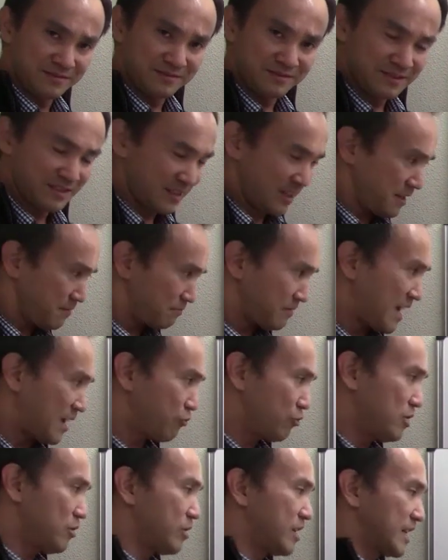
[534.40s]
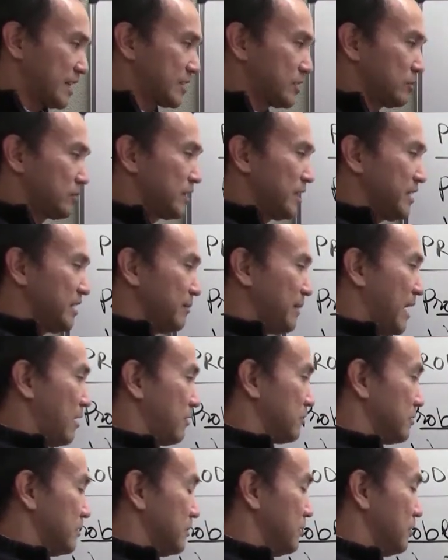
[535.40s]
Okay, that will work. So think
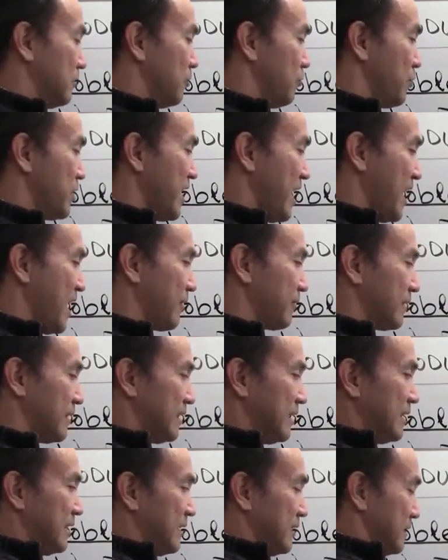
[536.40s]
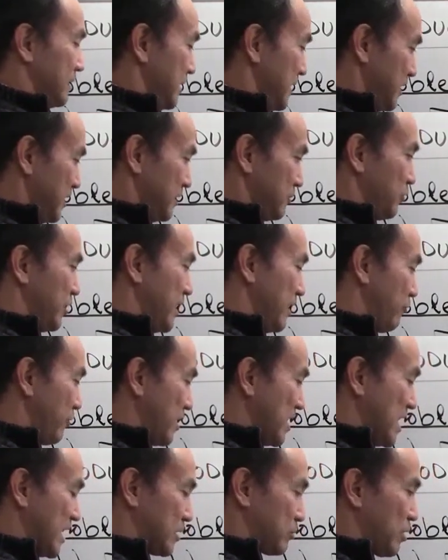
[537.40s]
about, we have this, we can
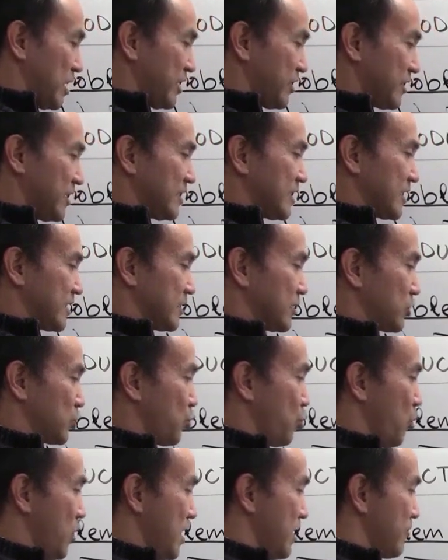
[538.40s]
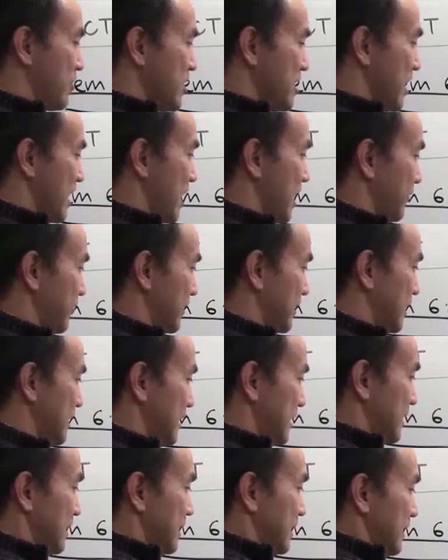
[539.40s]
re-express this as a square root of
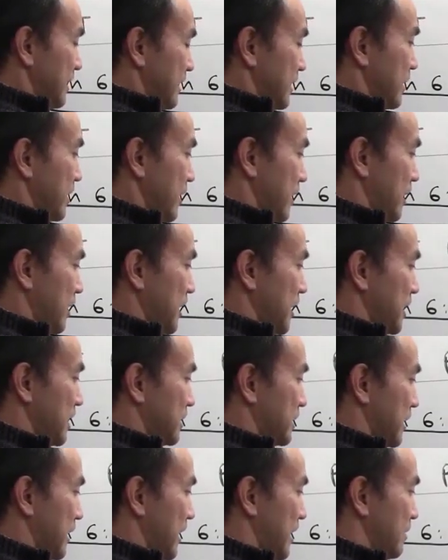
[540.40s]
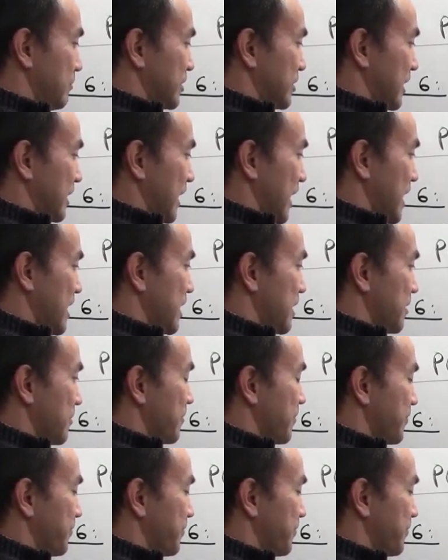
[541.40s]
9 times 80.